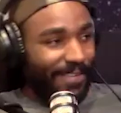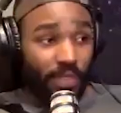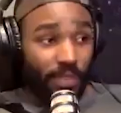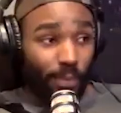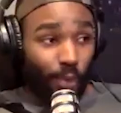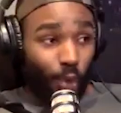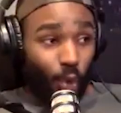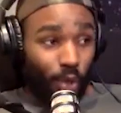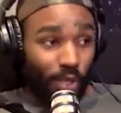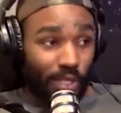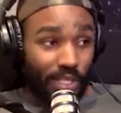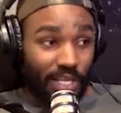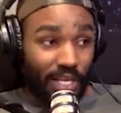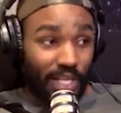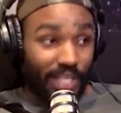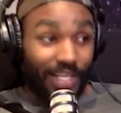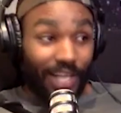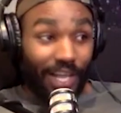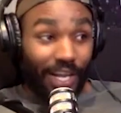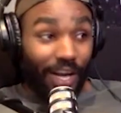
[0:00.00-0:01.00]
them
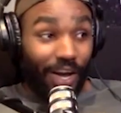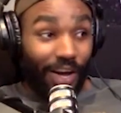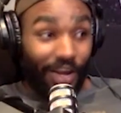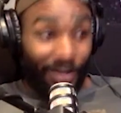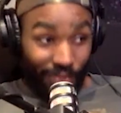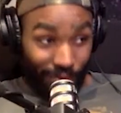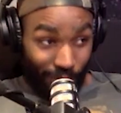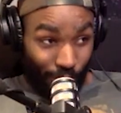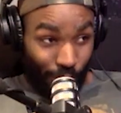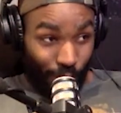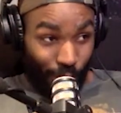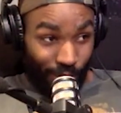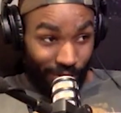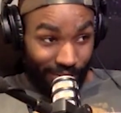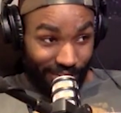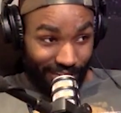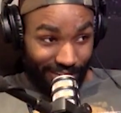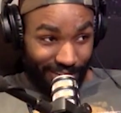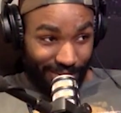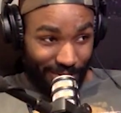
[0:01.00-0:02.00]
courtside, not on the
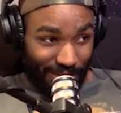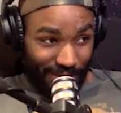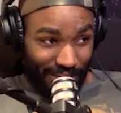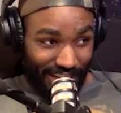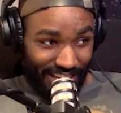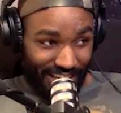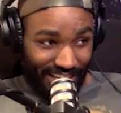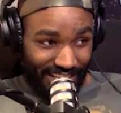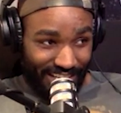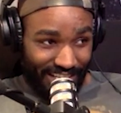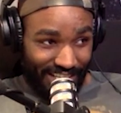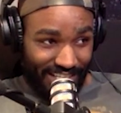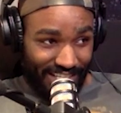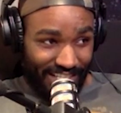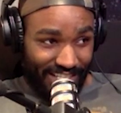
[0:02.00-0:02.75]
court. Okay. yeah.